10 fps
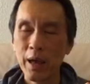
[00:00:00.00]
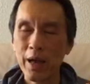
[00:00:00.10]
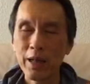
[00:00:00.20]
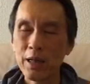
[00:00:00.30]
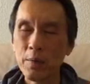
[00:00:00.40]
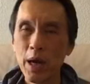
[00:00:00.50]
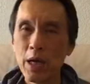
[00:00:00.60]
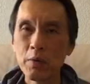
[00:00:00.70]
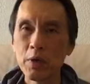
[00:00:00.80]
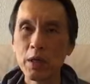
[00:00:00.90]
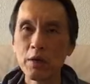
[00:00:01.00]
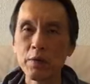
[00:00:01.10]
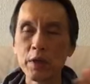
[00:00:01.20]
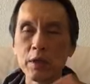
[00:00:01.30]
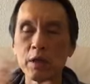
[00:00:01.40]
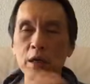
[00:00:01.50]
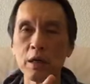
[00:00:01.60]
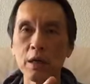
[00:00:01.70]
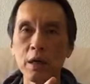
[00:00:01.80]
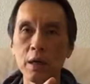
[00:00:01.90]
alibi we give it
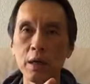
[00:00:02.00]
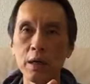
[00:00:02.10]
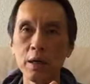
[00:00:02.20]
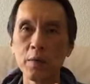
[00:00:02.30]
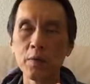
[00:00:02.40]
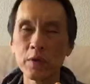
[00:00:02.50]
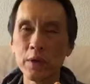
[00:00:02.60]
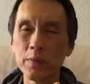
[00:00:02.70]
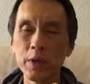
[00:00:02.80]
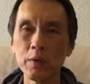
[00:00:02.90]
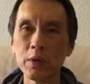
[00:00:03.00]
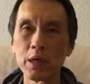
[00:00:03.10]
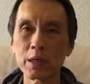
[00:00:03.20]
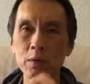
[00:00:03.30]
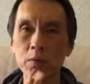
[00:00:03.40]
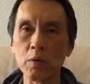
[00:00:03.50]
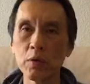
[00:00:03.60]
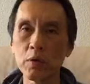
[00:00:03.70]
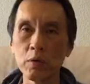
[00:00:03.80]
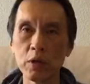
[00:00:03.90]
for something that doesn't work,
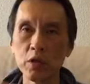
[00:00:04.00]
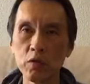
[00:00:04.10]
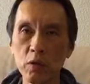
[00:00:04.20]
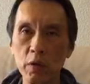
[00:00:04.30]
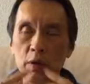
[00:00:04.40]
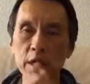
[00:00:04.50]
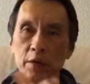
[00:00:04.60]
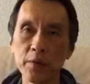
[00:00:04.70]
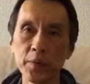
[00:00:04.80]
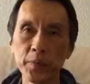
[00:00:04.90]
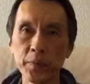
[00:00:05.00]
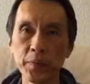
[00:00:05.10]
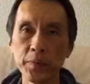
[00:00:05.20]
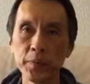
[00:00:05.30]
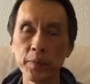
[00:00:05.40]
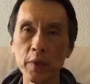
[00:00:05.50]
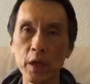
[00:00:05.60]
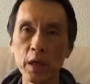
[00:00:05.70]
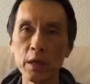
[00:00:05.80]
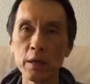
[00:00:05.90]
we only screw ourselves.
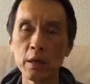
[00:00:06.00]
Okay.